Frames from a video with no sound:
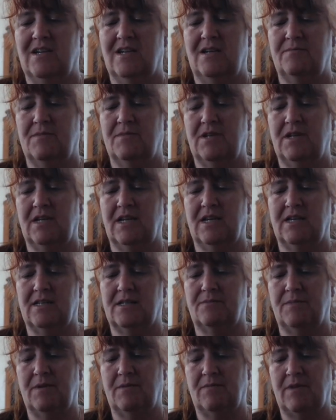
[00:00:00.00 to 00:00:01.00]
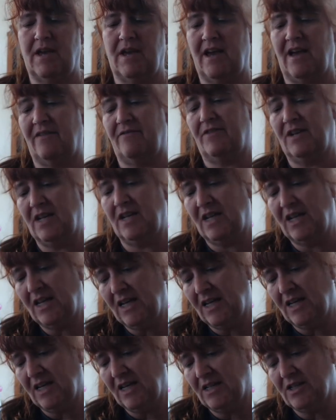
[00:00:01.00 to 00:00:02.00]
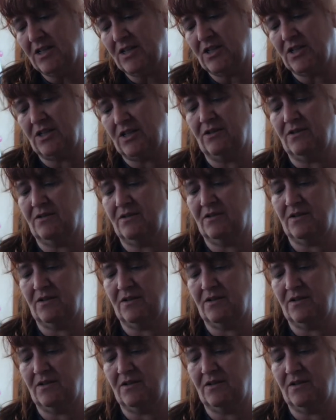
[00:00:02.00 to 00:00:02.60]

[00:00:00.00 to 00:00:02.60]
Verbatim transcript: I'm going to guess maybe half an inch.